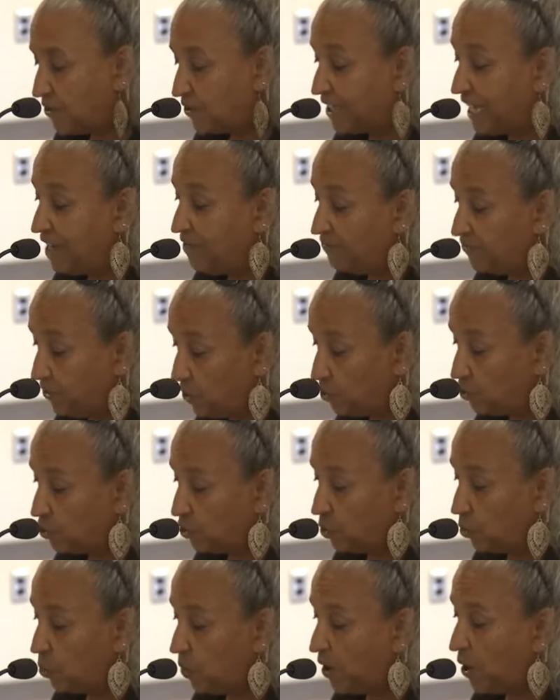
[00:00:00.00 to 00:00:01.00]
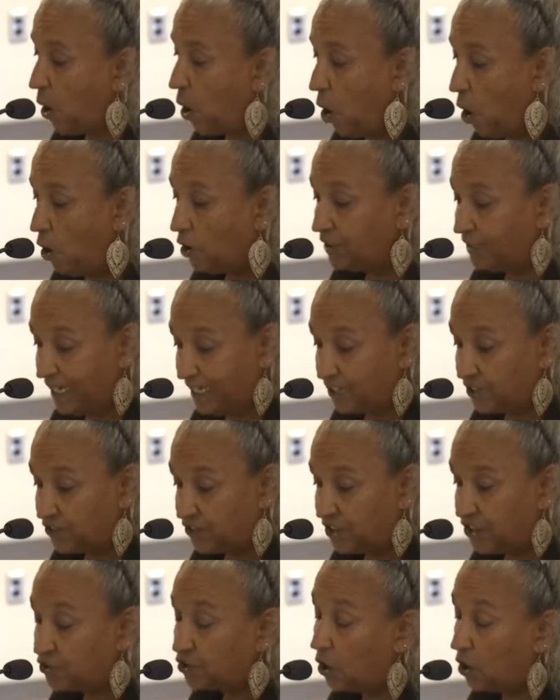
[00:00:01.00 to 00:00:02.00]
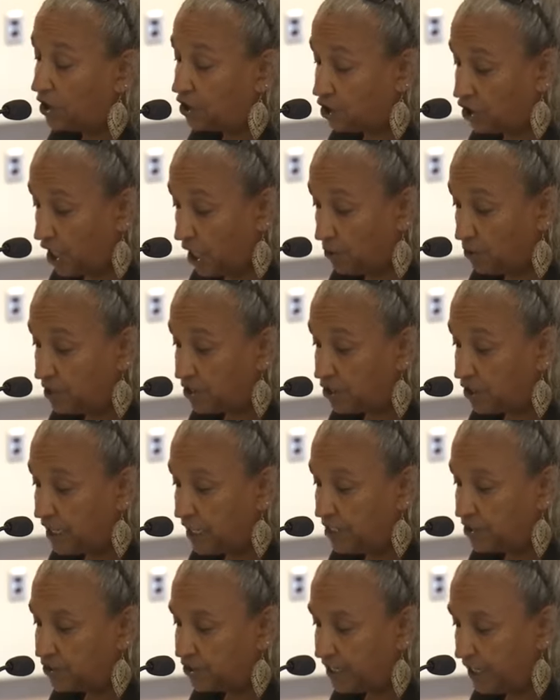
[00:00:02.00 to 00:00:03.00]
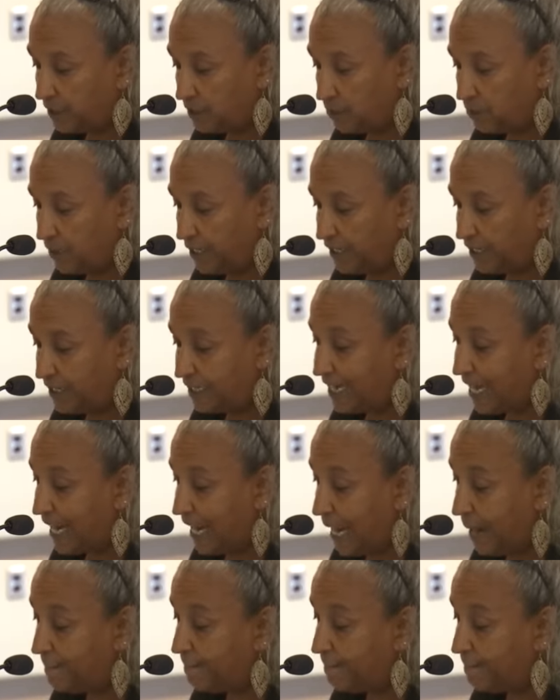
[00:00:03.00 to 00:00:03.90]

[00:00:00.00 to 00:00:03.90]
offers a future where all legacies are cherished, celebrated,